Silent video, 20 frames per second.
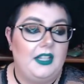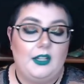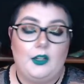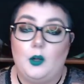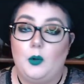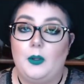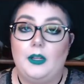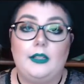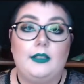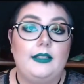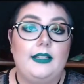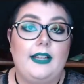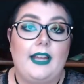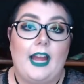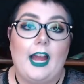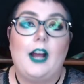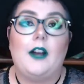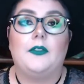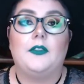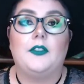quickly
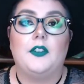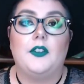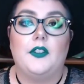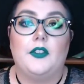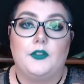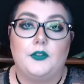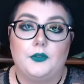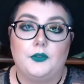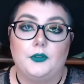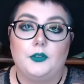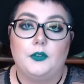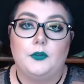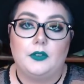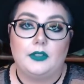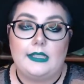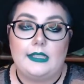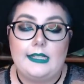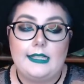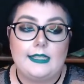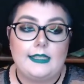after the true
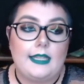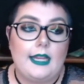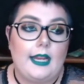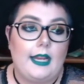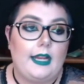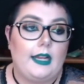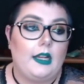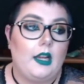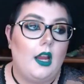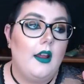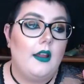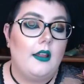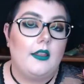release date.